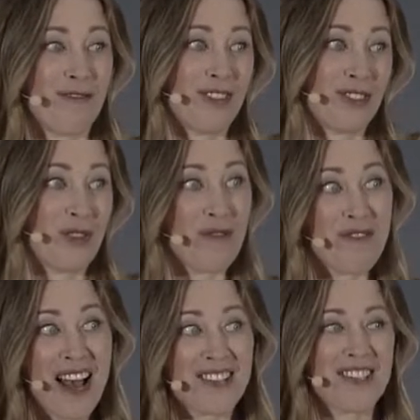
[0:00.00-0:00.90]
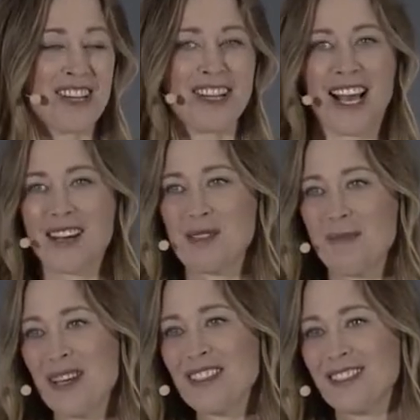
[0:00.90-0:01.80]
sort of fascinating
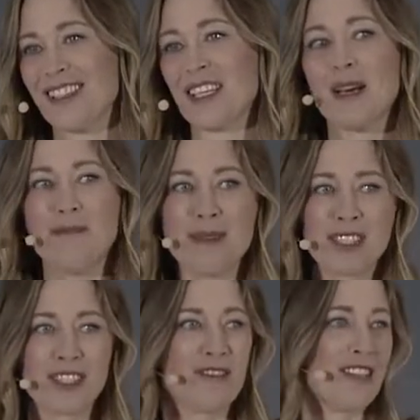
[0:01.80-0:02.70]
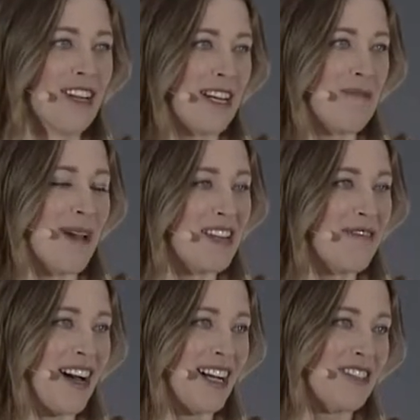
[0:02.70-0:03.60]
aspects, like middle of the night
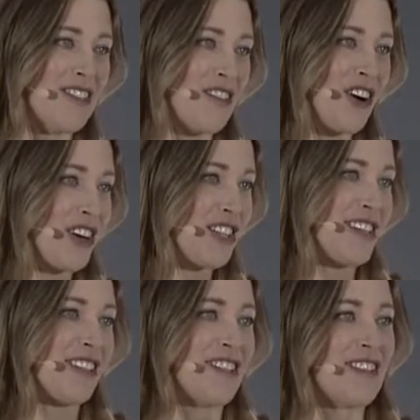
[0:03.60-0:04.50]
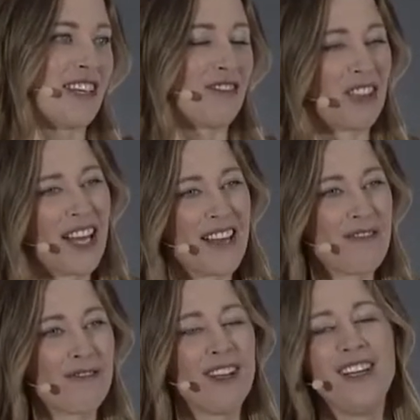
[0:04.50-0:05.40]
medevacs to the Arctic to save a
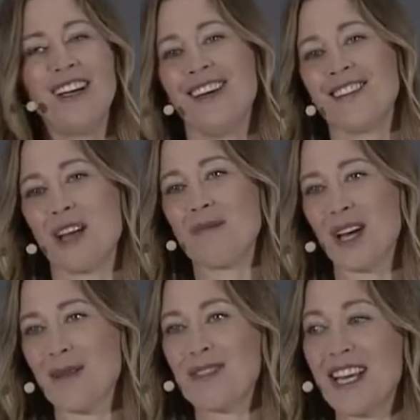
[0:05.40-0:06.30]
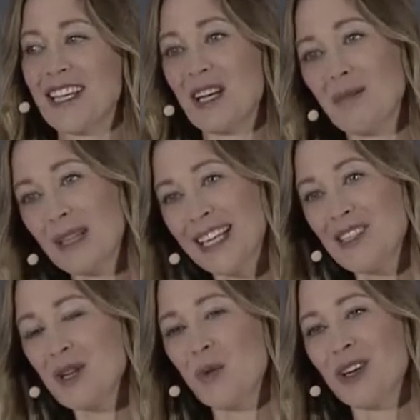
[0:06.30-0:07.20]
life, sometimes taking a plane
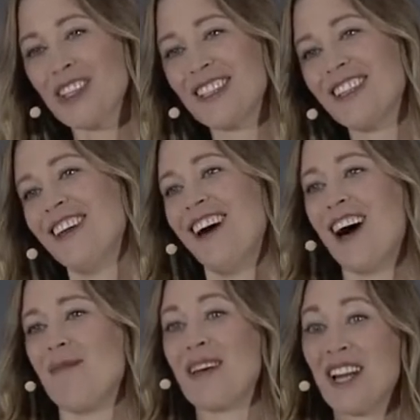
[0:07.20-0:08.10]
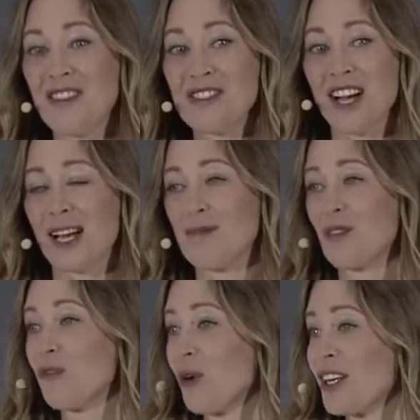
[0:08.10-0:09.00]
to work, and other times
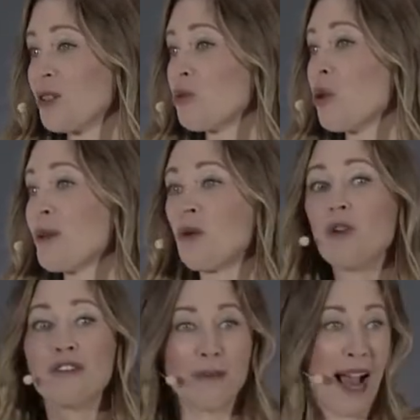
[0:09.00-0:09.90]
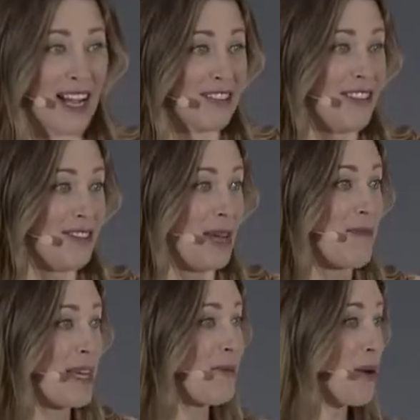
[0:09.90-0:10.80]
avoiding roaming wolf packs as I
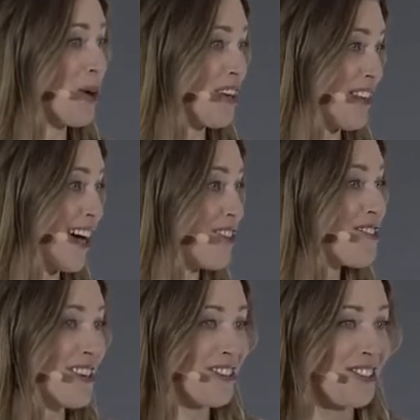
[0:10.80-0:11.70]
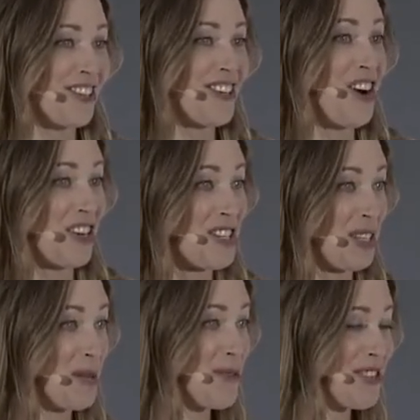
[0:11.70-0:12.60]
make my way to the health center in an
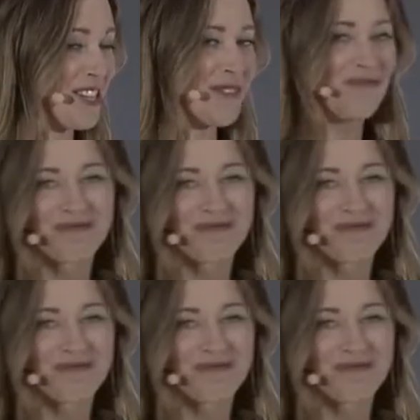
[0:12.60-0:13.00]
Arctic community.